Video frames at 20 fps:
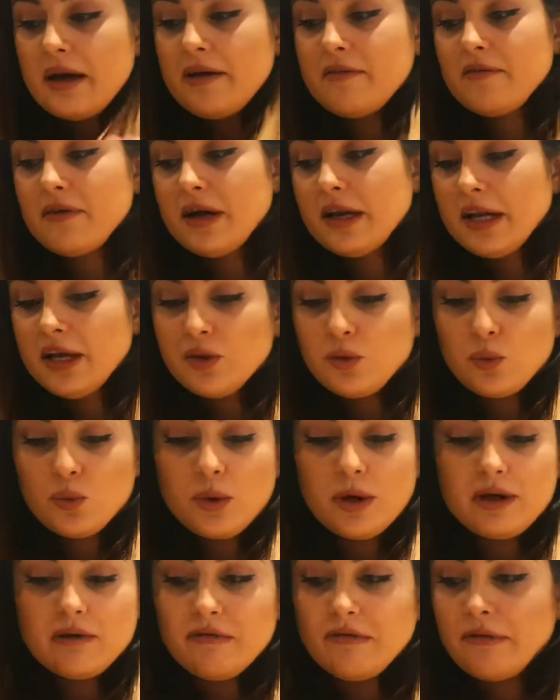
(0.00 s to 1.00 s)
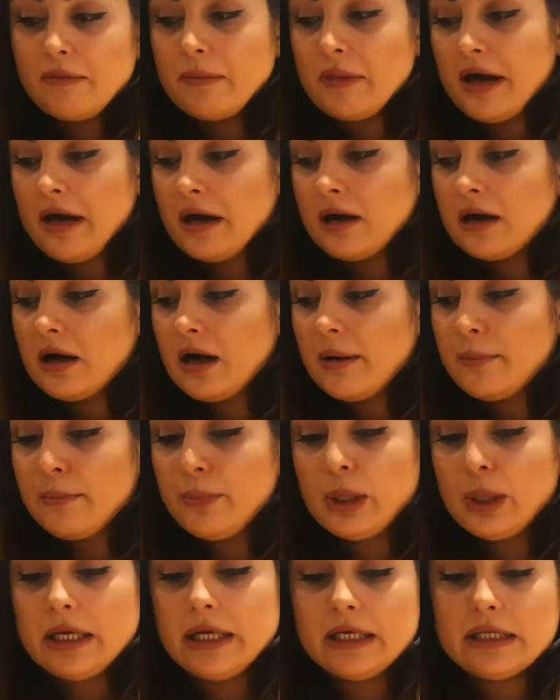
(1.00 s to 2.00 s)
I have another one from that
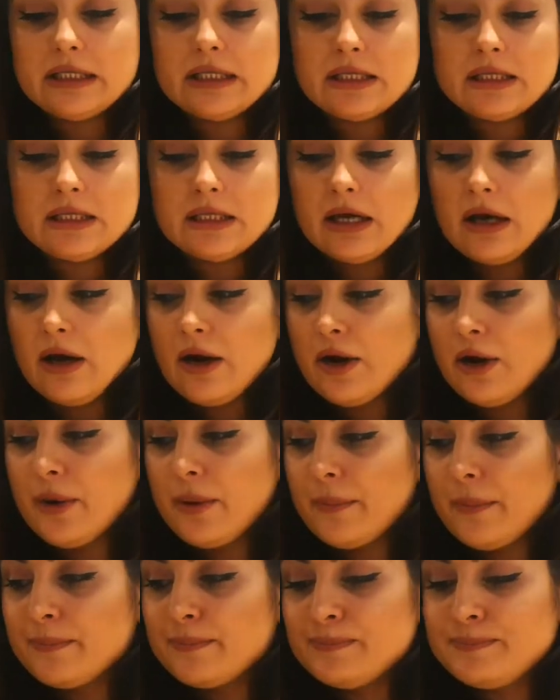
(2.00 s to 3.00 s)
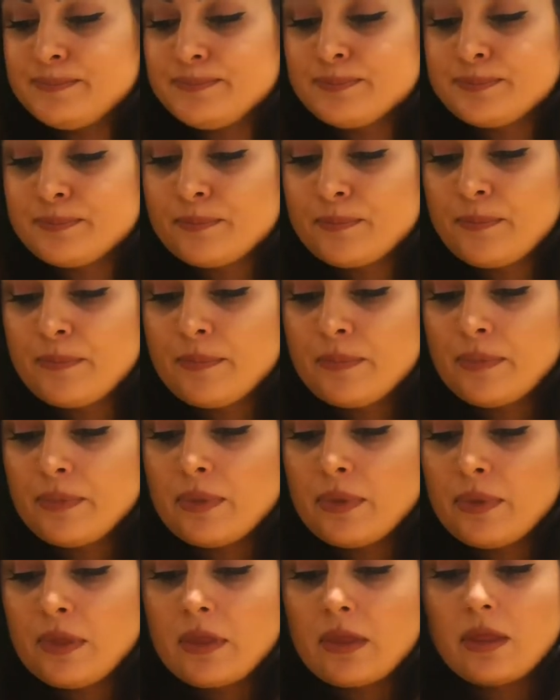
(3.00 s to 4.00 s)
company.
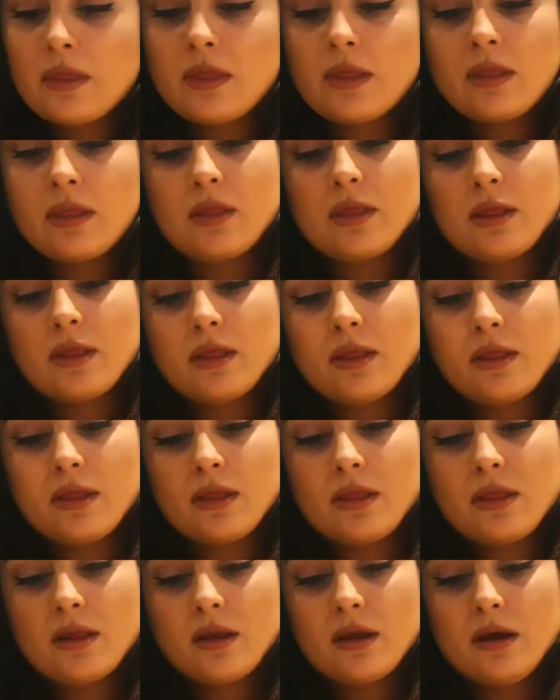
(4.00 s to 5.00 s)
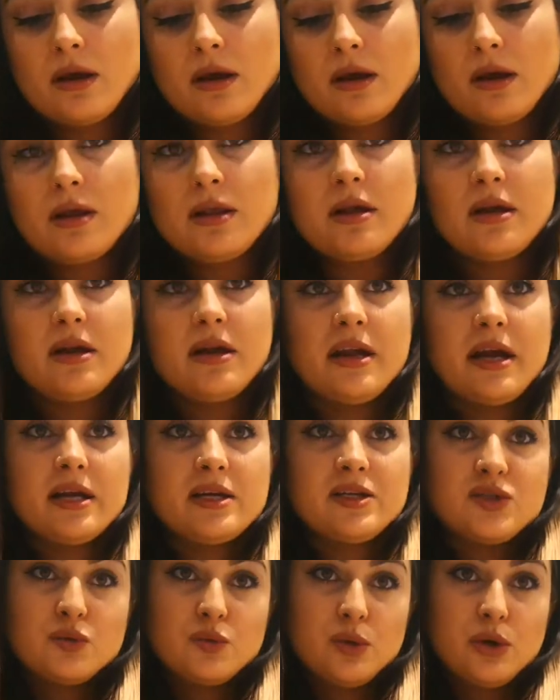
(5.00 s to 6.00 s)
The
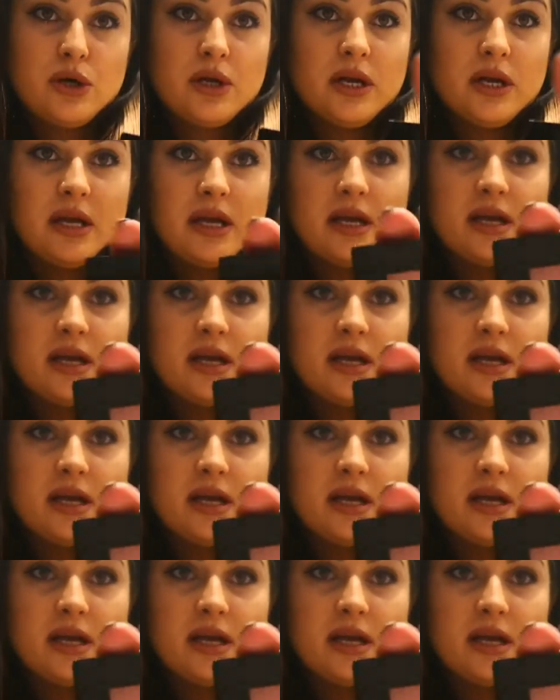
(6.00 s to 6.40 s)
next one